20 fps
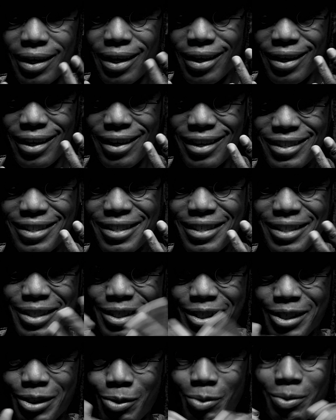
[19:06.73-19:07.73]
in it.
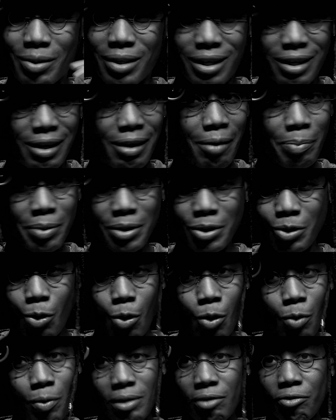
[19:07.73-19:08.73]
So the cup is
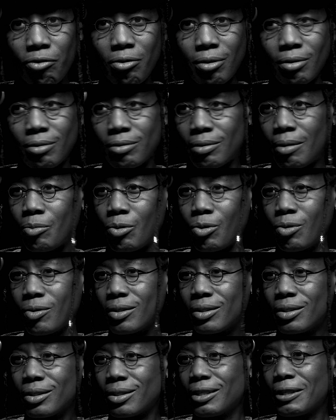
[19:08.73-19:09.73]
always full.
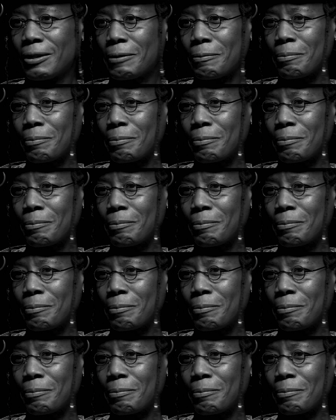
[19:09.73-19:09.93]
The